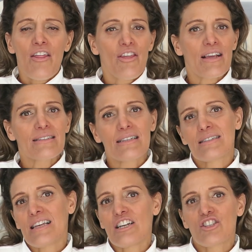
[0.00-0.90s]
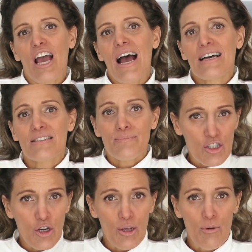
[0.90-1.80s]
things such as
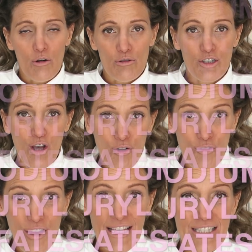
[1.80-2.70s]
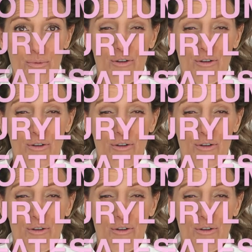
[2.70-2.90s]
sodium lauryl sulfate. You